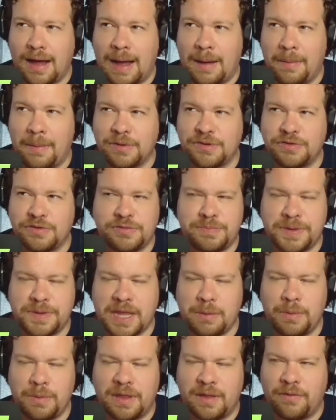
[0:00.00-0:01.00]
I was
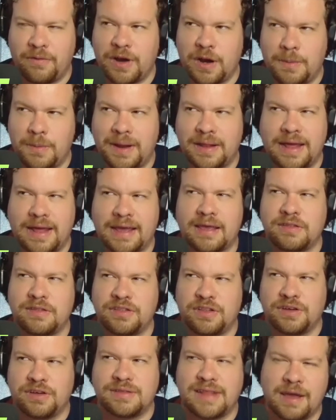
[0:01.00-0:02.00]
speaking with a friend of mine, like
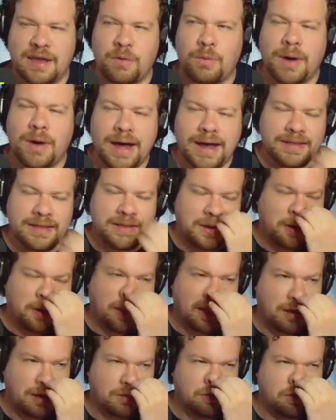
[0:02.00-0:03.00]
the like what you
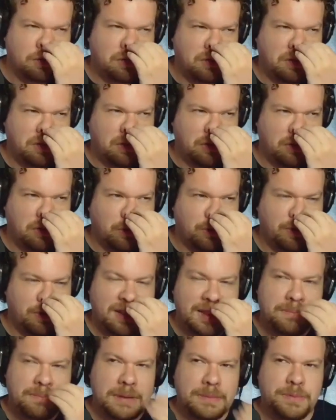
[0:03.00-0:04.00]
know, like, do
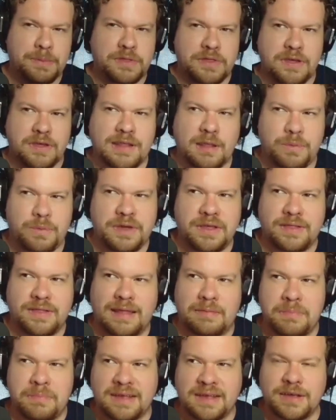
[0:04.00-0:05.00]
really people think that we
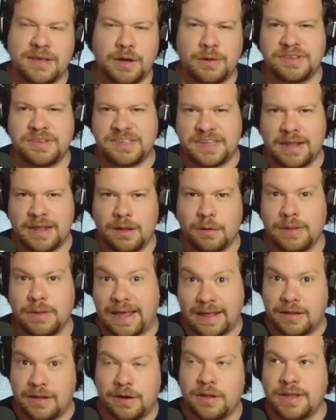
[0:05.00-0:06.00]
that Mexico is yellow?
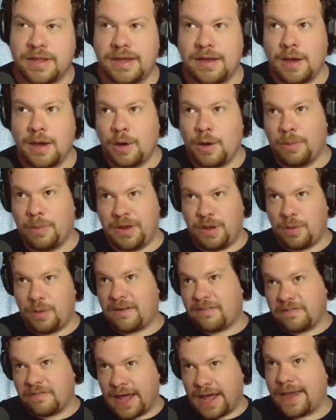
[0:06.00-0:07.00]
Like, clearly, when you
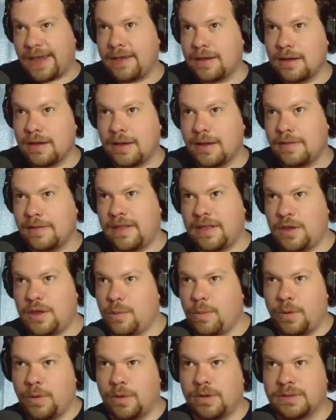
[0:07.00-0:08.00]
are flying, then
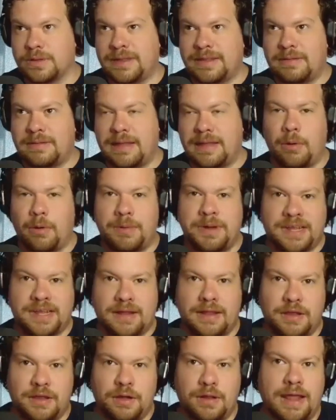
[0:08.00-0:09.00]
you will they will be
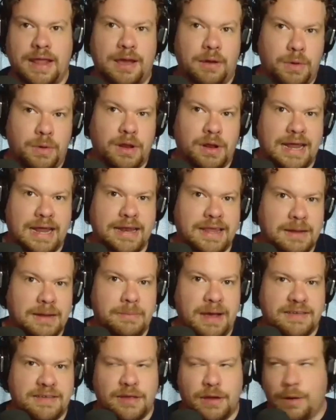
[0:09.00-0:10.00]
telling you like we're landing in
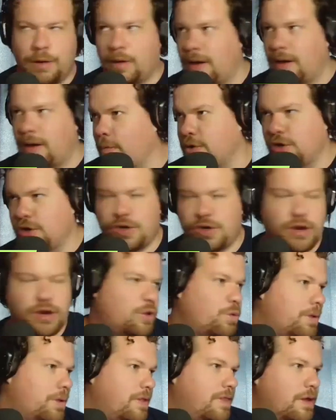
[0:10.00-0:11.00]
Mexico, and then when you turn
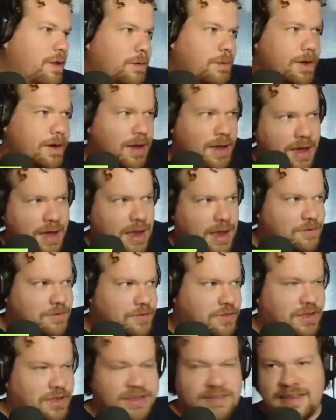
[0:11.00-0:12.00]
your window,
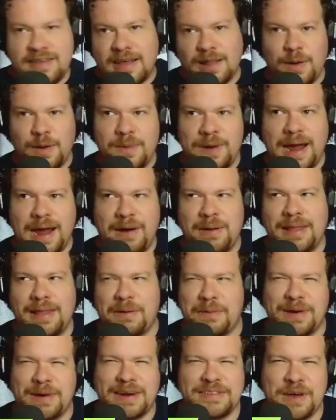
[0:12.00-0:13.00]
everything's yellow now.
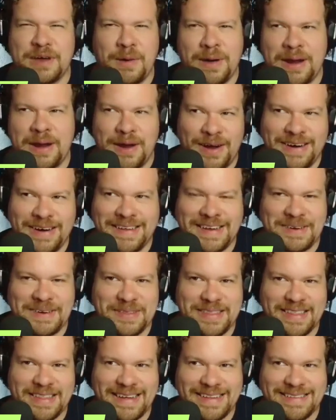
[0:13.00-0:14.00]
Like, what is going on
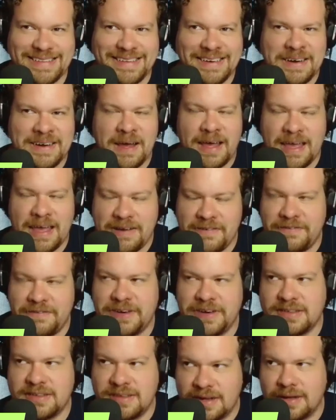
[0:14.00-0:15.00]
here? That
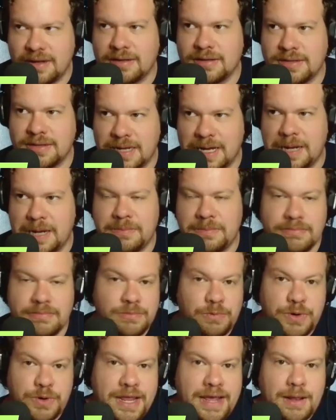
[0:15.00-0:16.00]
every single time
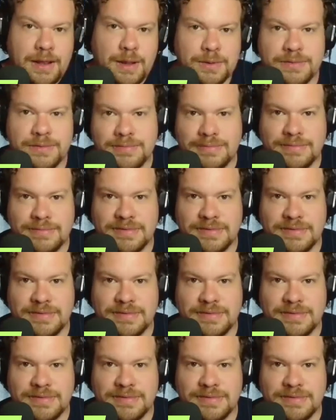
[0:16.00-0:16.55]
we're yellow.